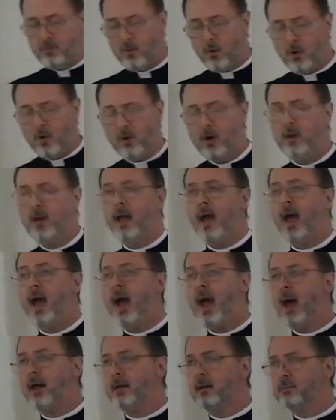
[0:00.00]
for
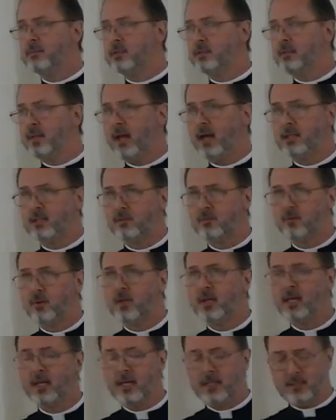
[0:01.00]
Adam's debts, for
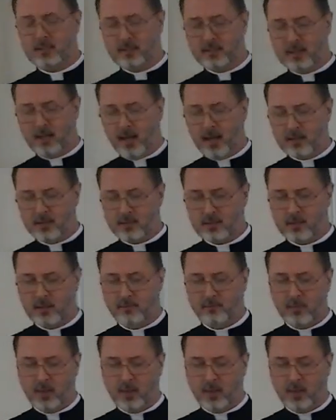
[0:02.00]
his debts.